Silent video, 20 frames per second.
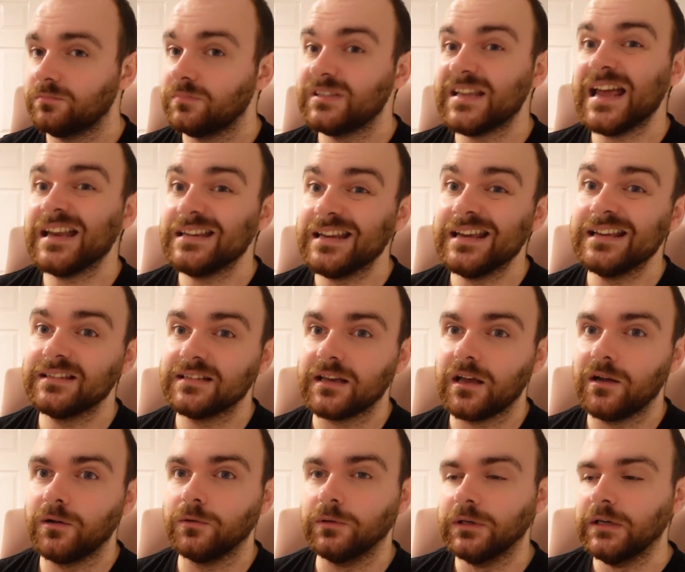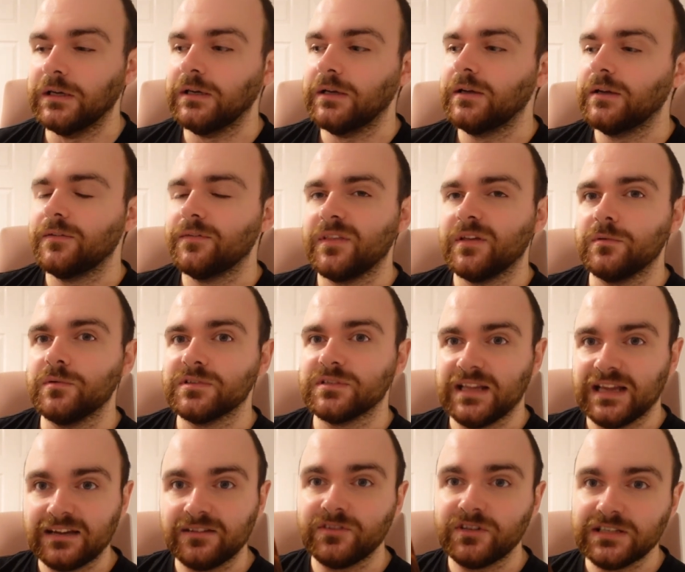10 years ago, there was
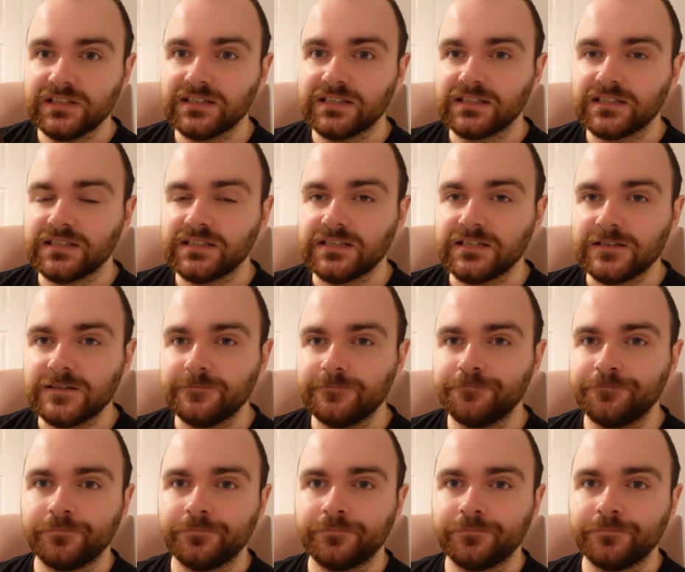Lagavulin 16,